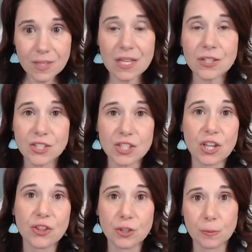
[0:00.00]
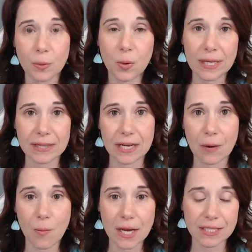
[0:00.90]
And this is the third point that I
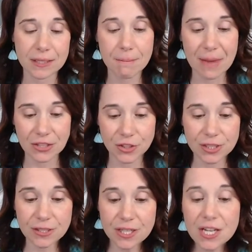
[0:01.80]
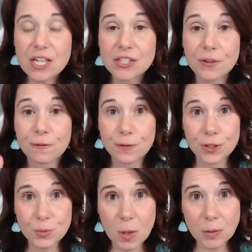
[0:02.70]
wanted to mention. So the
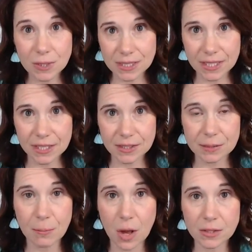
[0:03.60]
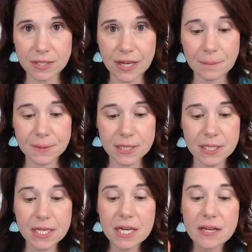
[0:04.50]
first one was take small steps.
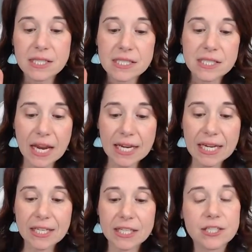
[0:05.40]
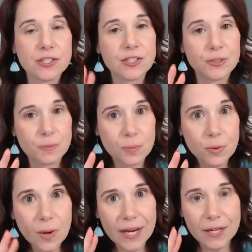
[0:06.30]
The second is
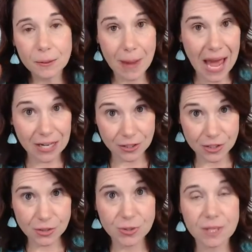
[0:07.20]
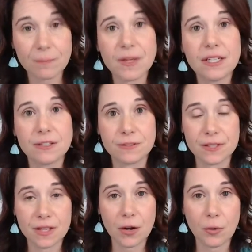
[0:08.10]
break your patterns, do something
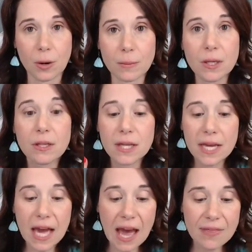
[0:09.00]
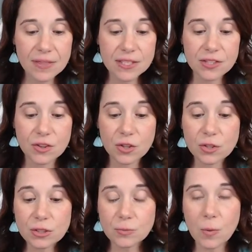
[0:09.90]
different than normal. And this
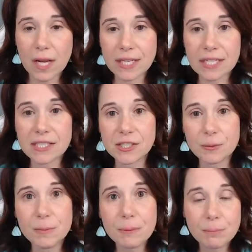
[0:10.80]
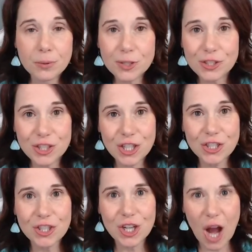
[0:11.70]
third one is to be pushing
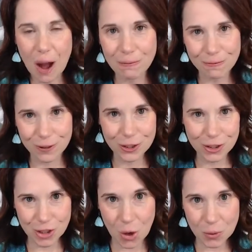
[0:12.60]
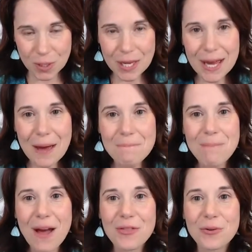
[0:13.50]
your comfort zone. And
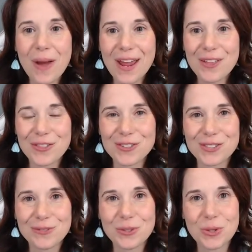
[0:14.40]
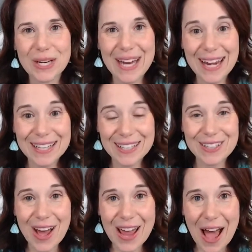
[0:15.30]
by the way, those of you who are getting a
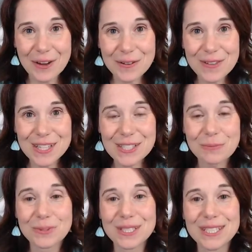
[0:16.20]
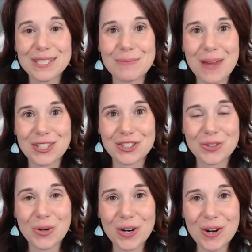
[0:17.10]
lot out of this, please make
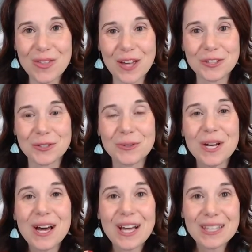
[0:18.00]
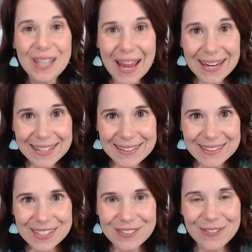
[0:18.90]
sure that you like
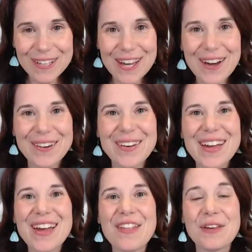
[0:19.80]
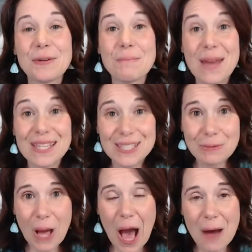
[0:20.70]
this video, that you make
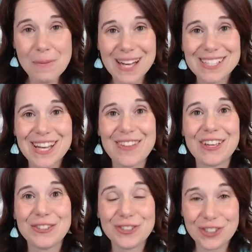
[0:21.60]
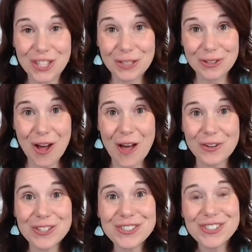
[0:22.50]
some comments, and that you share it with
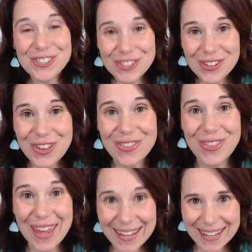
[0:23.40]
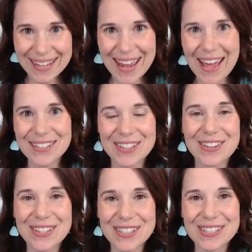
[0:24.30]
others so that they can get
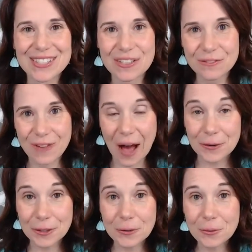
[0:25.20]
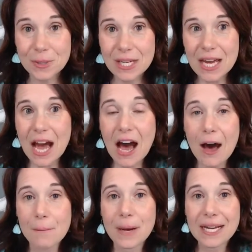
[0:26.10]
this value.
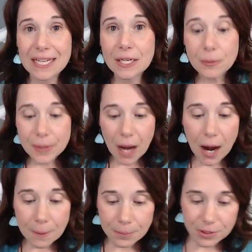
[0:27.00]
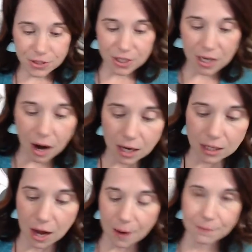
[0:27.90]
But here we are pushing our
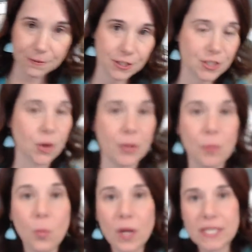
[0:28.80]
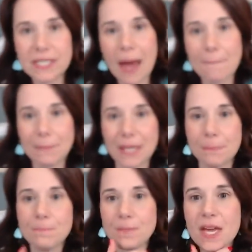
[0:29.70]
comfort zone. And what does that
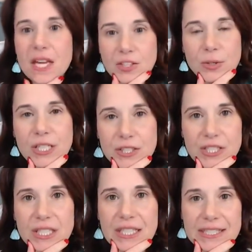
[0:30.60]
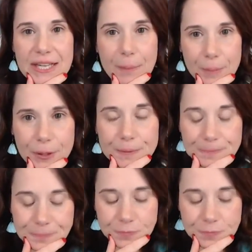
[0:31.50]
mean? So here's an example.